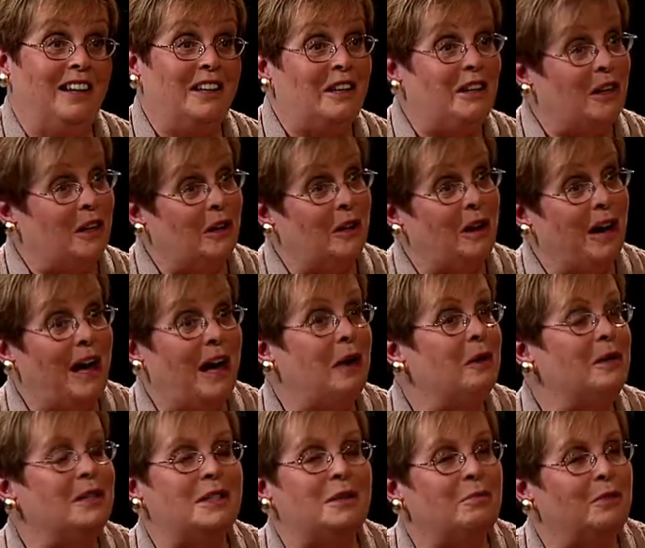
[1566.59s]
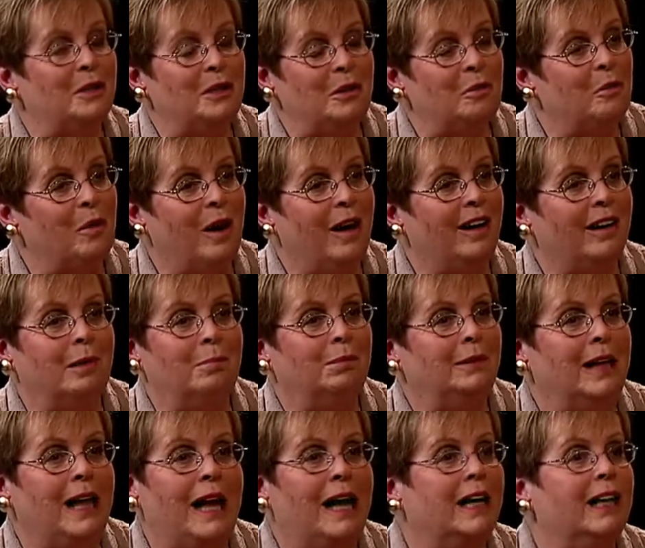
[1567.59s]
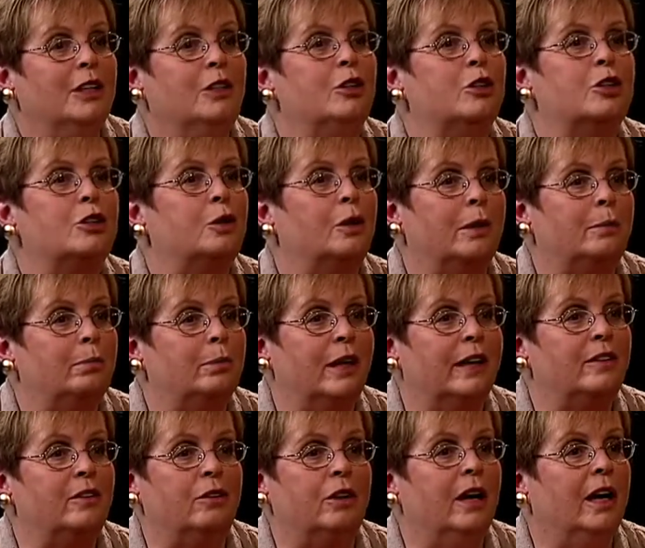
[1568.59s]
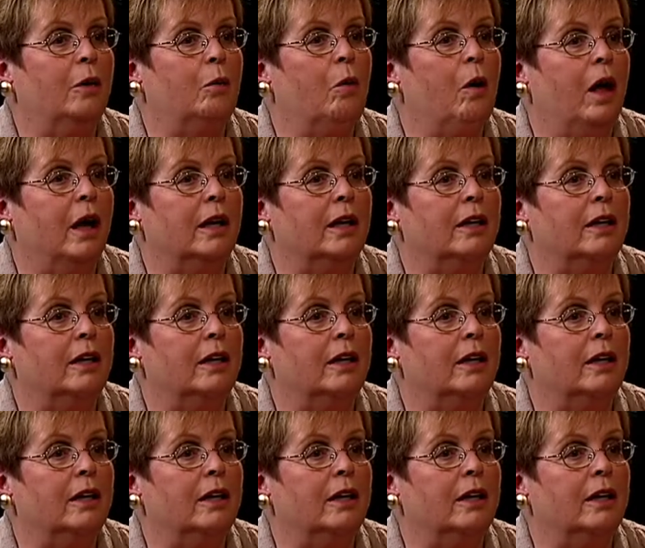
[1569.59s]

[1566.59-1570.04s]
You know, how is it when you walk a block and you're short of breath, you can't walk